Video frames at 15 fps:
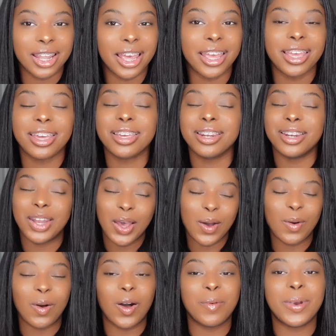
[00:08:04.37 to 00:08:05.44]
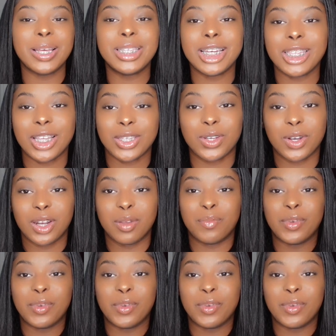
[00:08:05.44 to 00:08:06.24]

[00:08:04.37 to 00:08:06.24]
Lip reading: Like no, all my TikToks are gonna